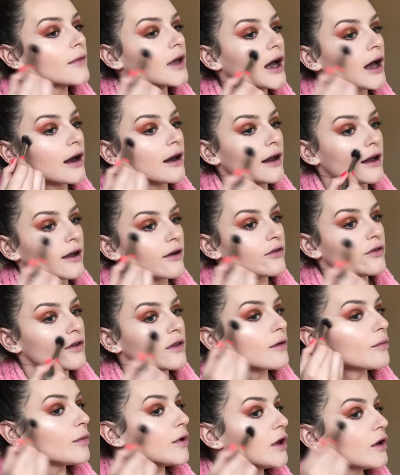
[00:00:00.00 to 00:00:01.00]
And it gives you
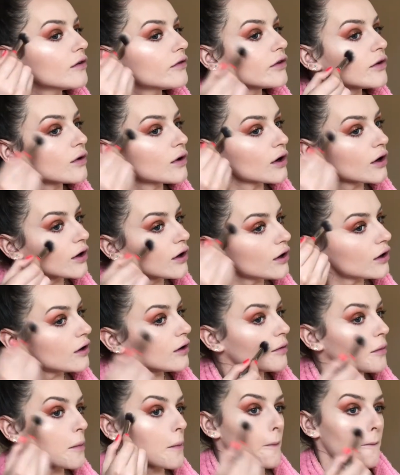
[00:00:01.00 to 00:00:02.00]
the beautiful glow
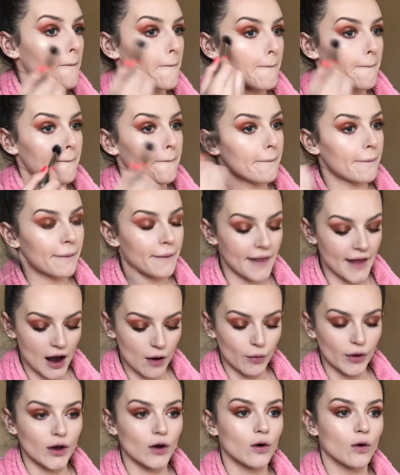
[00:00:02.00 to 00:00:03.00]
that
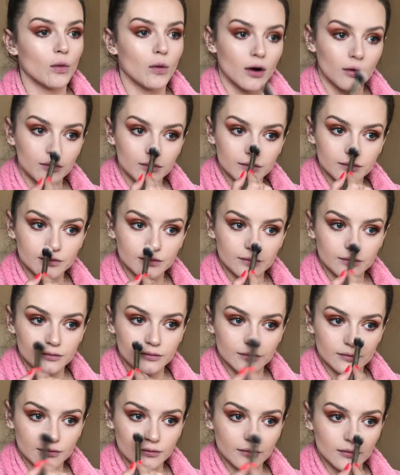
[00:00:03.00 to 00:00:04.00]
we all want.
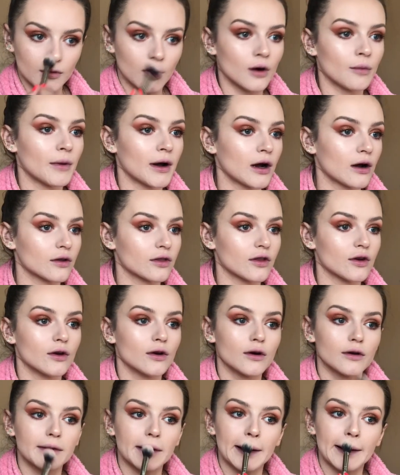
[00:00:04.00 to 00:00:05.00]
Oh my god, the
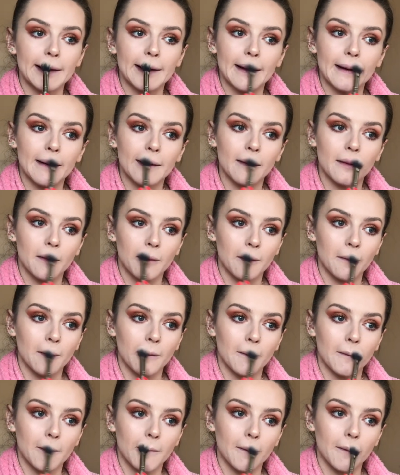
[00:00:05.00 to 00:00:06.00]
nose highlight.
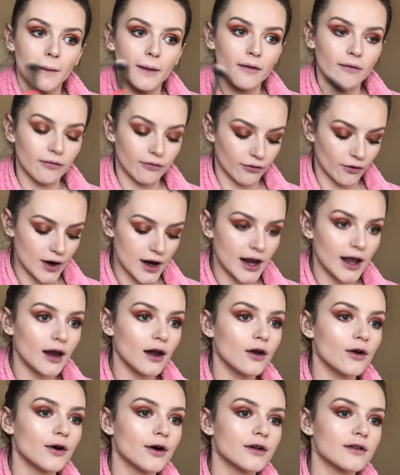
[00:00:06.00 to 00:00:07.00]
The freaking
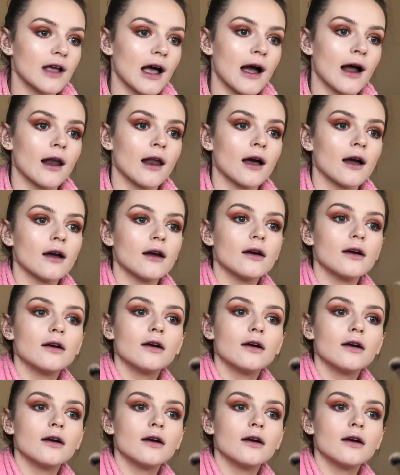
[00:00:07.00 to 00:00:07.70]
nose highlight.